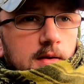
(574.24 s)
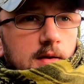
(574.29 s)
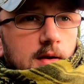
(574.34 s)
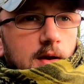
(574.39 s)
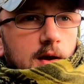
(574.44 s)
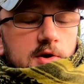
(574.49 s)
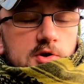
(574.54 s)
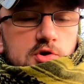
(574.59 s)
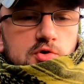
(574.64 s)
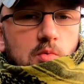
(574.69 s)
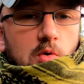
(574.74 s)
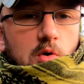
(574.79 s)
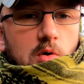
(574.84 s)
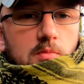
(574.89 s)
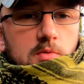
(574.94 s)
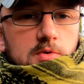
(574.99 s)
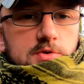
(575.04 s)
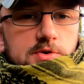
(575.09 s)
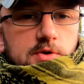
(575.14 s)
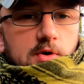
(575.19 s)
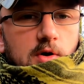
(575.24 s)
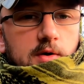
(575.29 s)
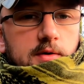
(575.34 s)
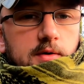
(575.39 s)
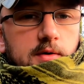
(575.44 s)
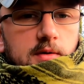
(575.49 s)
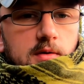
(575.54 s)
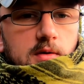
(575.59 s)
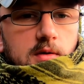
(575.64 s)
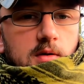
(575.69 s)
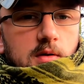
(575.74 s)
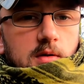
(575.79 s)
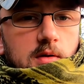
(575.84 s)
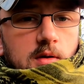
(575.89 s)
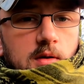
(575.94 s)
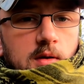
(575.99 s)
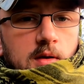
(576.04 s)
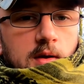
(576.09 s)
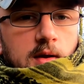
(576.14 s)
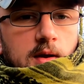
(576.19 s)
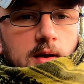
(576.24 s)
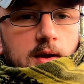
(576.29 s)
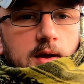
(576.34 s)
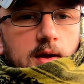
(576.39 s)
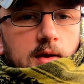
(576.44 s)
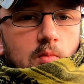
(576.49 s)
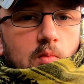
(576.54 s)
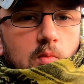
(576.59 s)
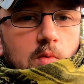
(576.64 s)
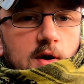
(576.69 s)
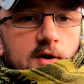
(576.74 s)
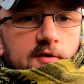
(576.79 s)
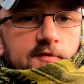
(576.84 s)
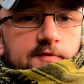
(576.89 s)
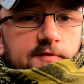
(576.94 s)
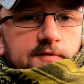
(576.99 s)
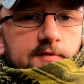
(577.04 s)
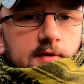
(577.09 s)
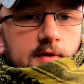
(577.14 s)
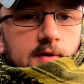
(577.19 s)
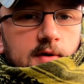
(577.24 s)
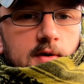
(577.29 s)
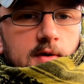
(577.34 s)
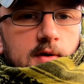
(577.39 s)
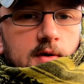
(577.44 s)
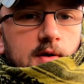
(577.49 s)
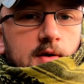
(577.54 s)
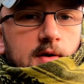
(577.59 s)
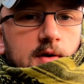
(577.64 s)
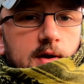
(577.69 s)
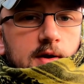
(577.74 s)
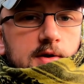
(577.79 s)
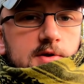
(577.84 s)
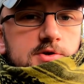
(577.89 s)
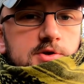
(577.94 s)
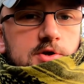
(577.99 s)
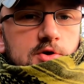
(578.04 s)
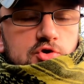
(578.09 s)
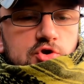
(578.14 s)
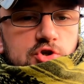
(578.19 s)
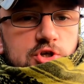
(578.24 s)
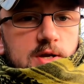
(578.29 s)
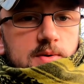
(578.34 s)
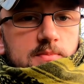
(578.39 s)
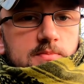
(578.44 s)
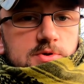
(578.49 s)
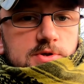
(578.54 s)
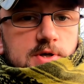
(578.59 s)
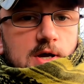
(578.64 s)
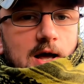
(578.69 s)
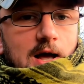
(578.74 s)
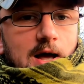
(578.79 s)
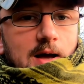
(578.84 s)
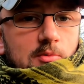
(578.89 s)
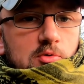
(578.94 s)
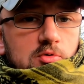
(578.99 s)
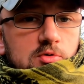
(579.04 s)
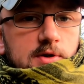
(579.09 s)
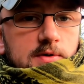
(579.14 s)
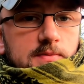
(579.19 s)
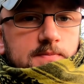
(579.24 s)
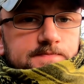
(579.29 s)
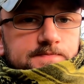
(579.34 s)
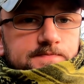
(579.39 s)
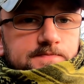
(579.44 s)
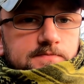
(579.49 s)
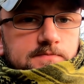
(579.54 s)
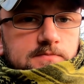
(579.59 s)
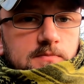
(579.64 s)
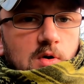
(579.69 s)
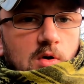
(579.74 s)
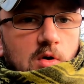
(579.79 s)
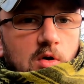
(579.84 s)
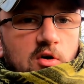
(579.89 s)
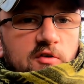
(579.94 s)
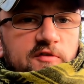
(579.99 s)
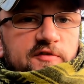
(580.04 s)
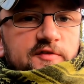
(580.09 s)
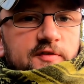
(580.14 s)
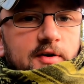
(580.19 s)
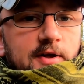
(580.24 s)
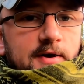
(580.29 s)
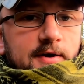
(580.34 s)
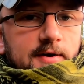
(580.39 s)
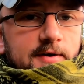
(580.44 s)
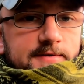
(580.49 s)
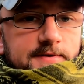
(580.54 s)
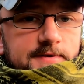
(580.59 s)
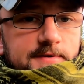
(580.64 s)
and the swap was done with Sir James Hamilton of Finnart.